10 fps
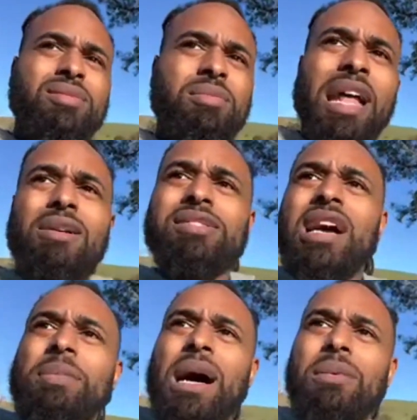Man, I was in
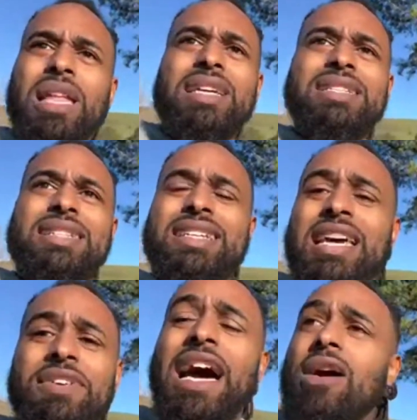that Bible like six,
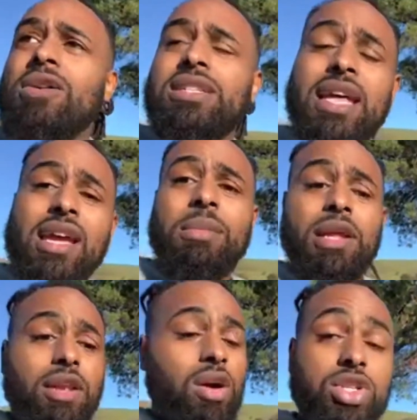seven hours a day,
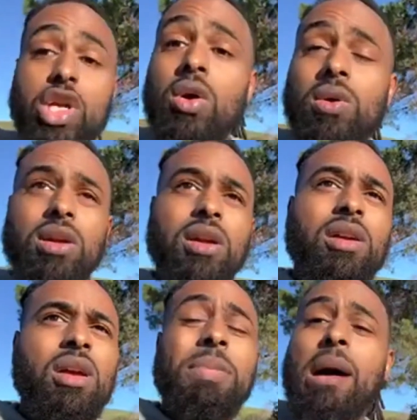man. No joke.
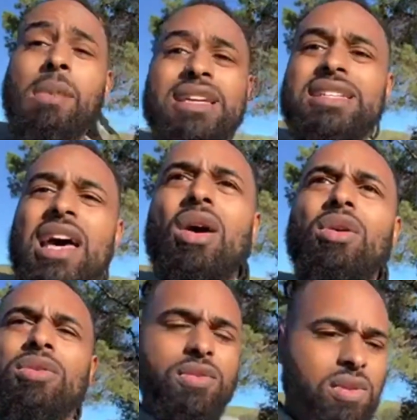By
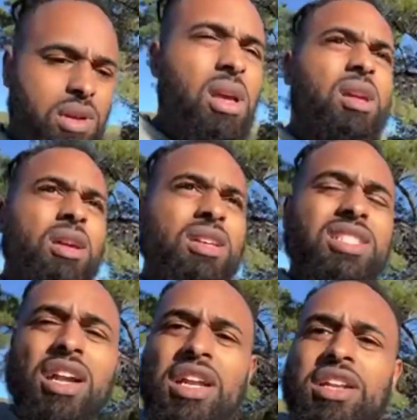myself.
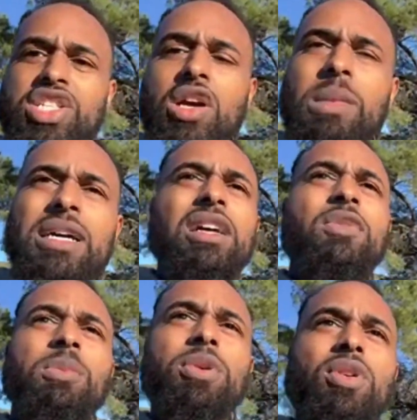Studying to show myself
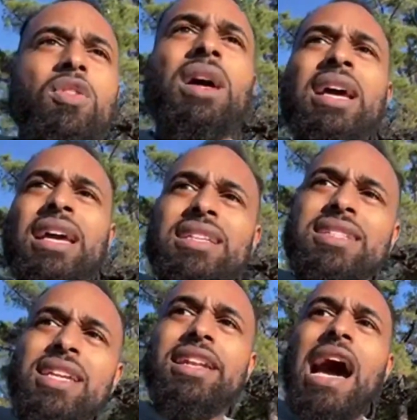approved. And
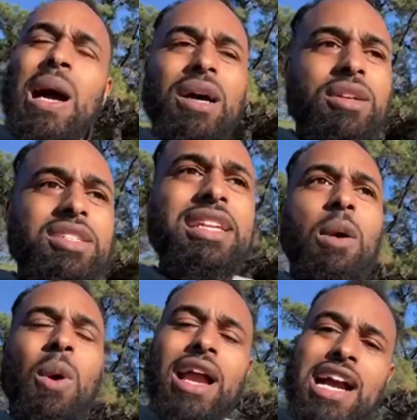see, now I understand
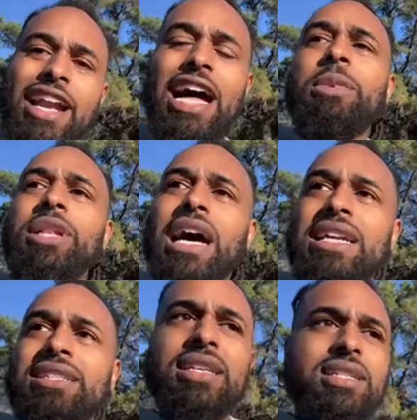why God had me in the
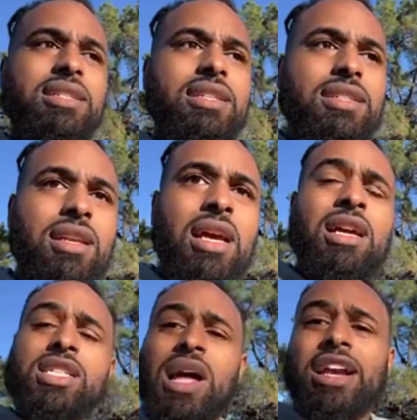isolation season.
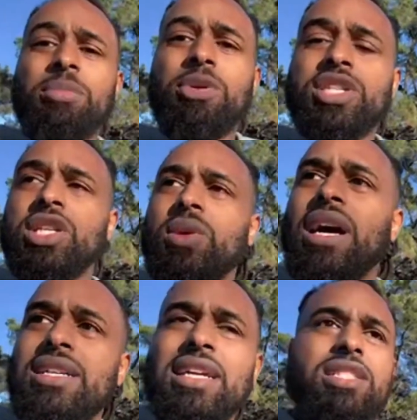Because now I can preach to you
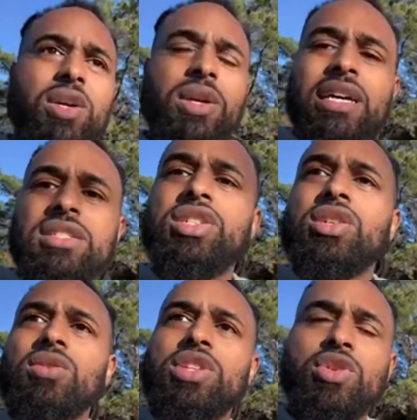guys. I can tell you guys the
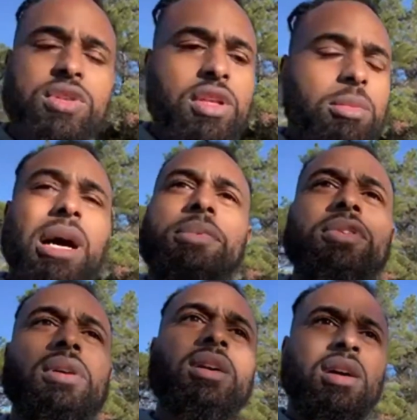truth, the truth of the Bible.
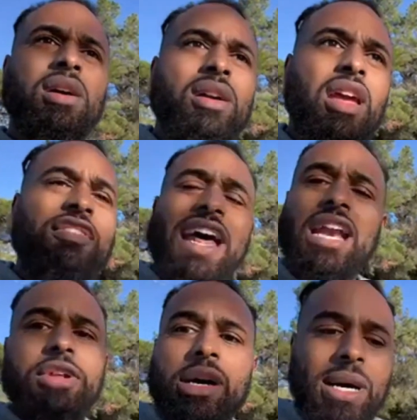Okay, if I
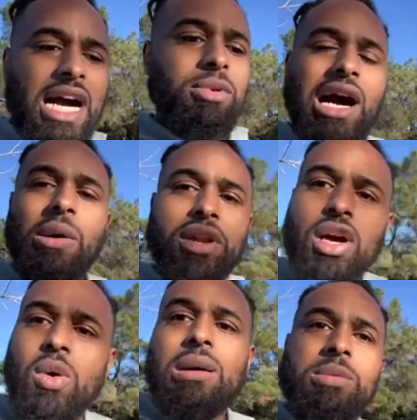didn't read the Bible, I wouldn't know
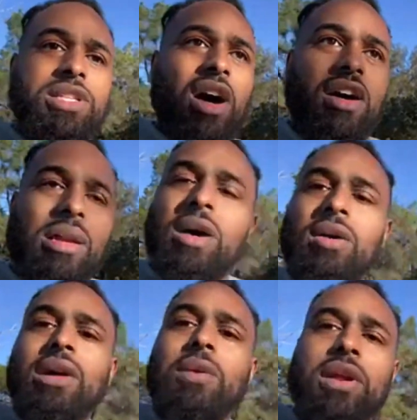what I would be talking about.
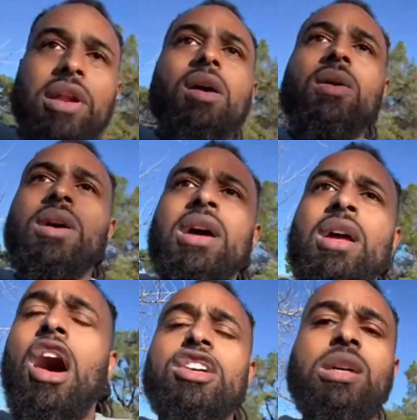I wouldn't know.
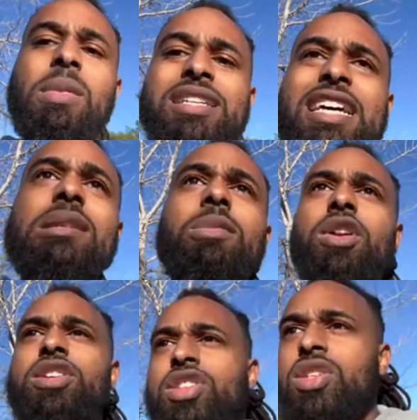Also, my
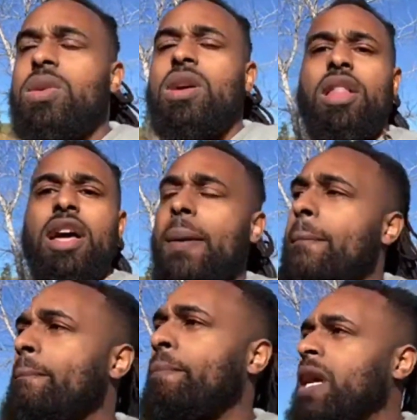testimonies too.
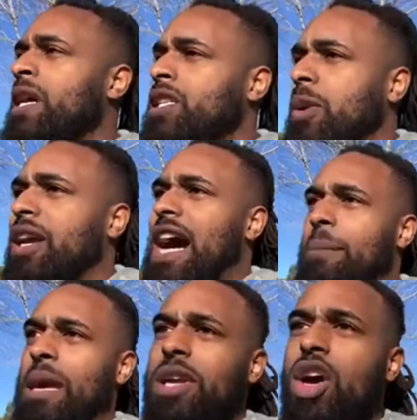So when God
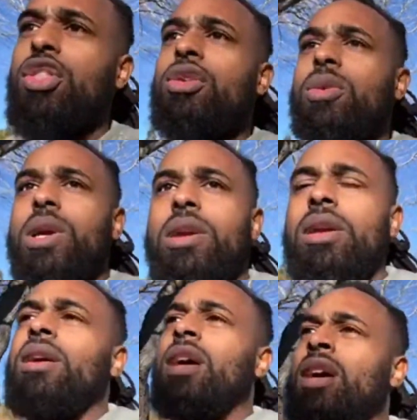made me go through it,
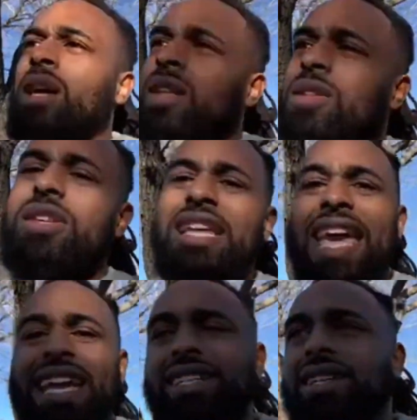through these
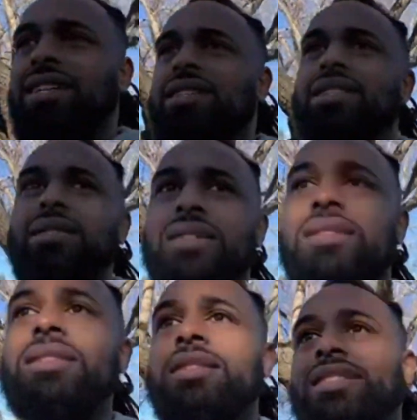agents, through
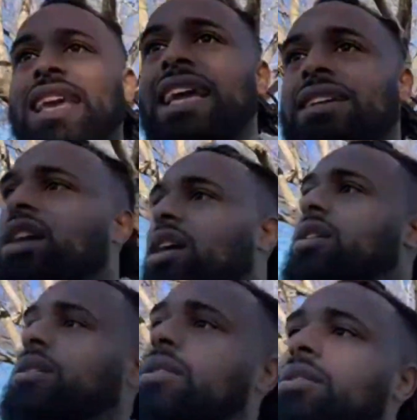these, these gang
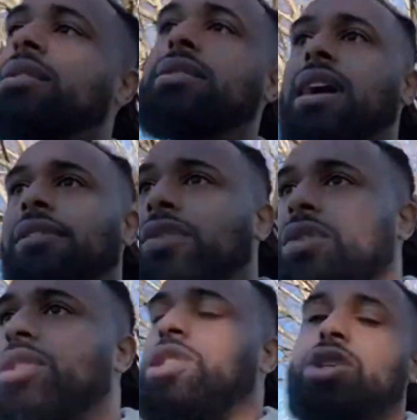stalkers, these
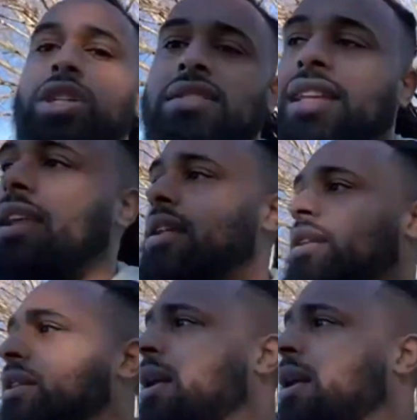devils, children of Satan.